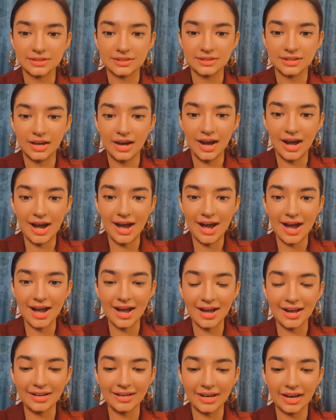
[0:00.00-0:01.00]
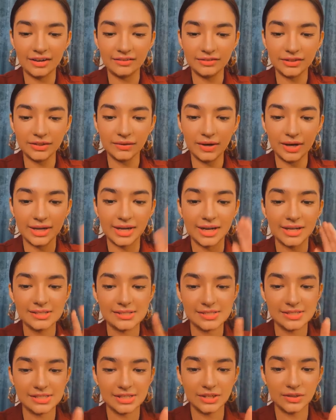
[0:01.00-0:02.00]
Hi, how are you? I can't
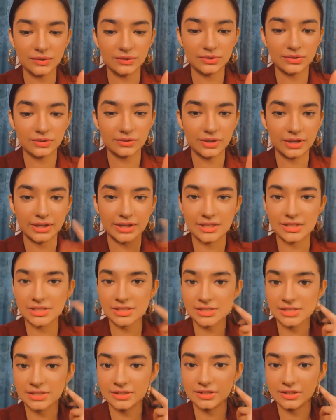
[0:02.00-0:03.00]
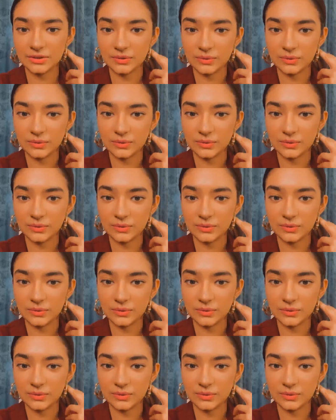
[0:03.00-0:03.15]
see you though. I can just hear you.